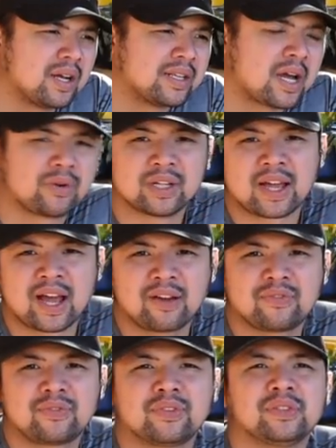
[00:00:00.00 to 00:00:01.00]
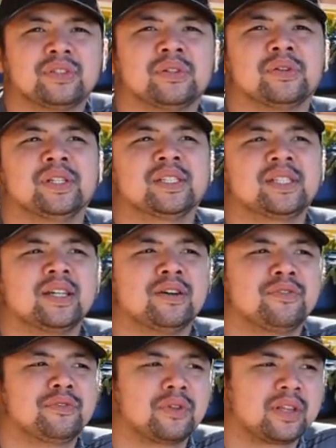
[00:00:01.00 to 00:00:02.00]
and a half. So instead
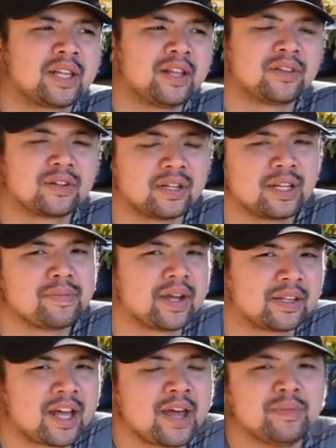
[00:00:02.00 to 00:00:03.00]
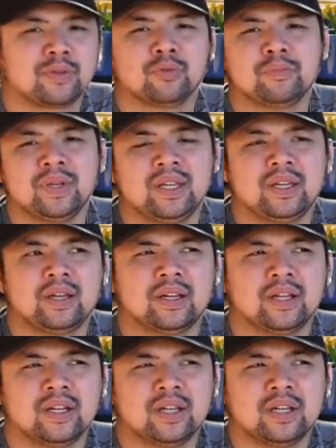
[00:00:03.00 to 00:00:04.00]
of 10:30 my time, it would be
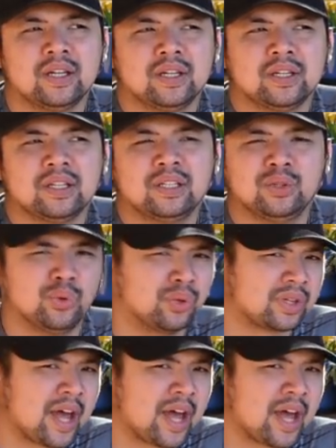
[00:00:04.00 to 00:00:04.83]
noon